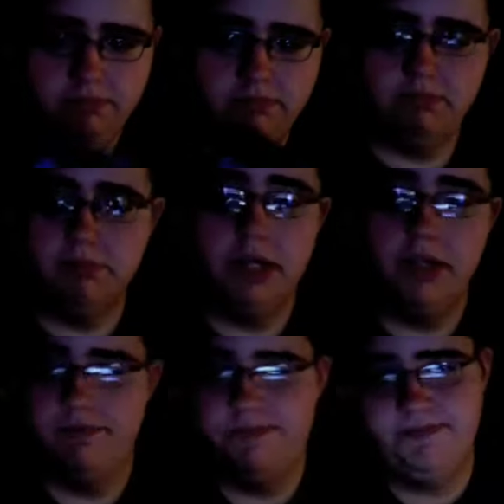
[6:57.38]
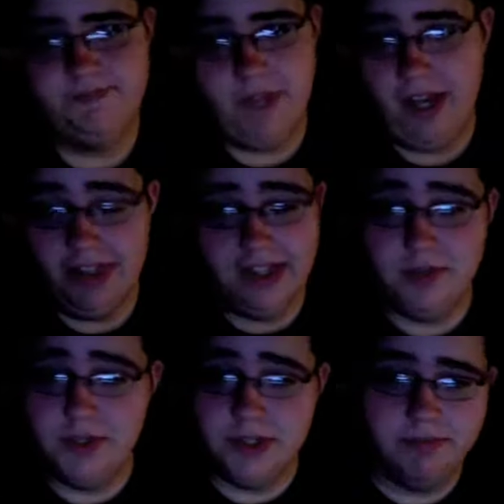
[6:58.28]
But I think it
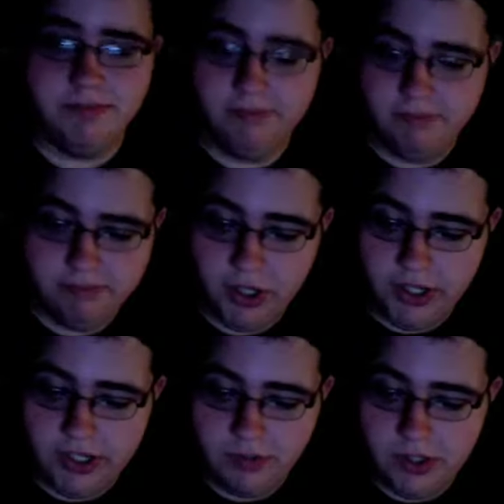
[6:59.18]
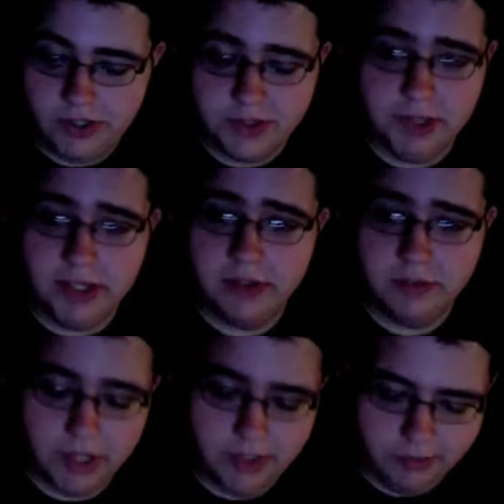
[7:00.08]
was money well spent.
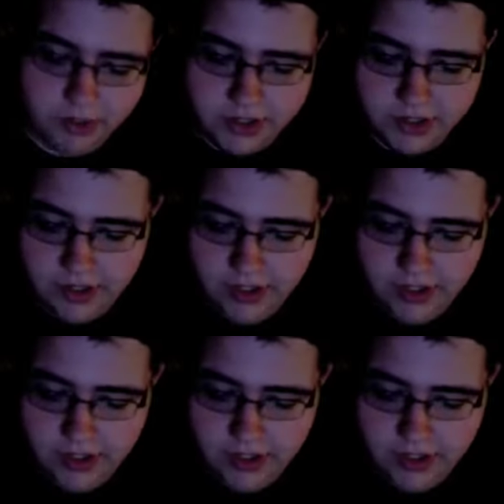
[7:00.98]
When I first,